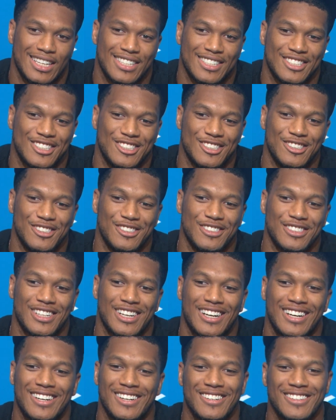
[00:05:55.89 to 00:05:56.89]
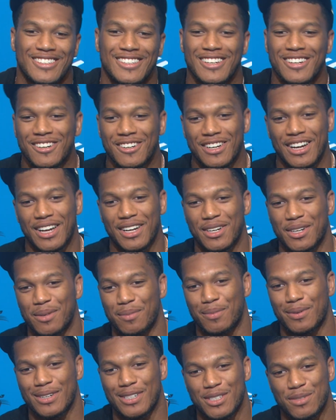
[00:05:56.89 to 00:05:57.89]
Shoot, they don't got to
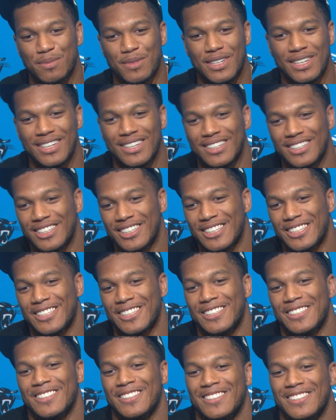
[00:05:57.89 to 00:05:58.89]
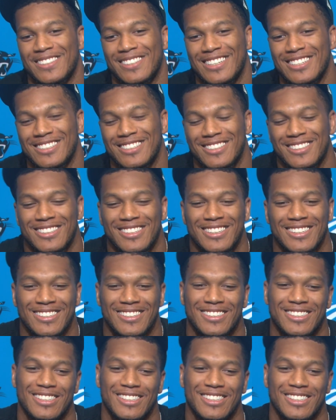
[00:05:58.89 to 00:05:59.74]
impress me. That's the thing.